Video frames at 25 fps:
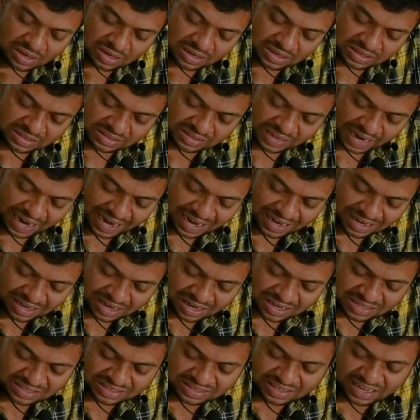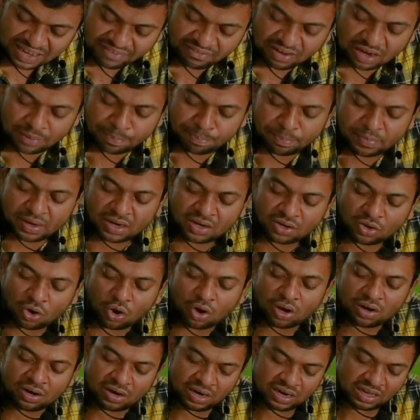standards development
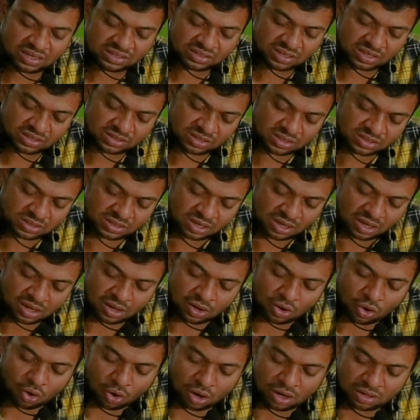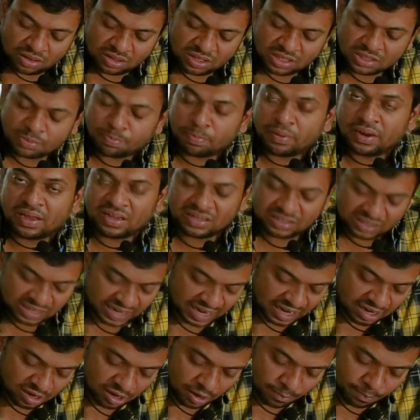organizations. All these players
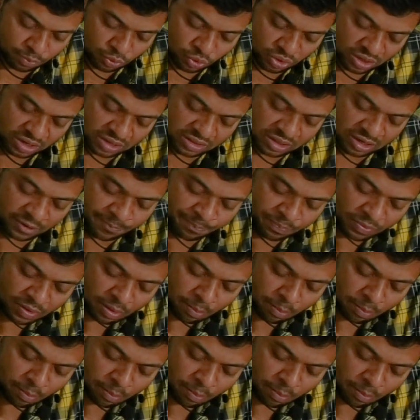can come together.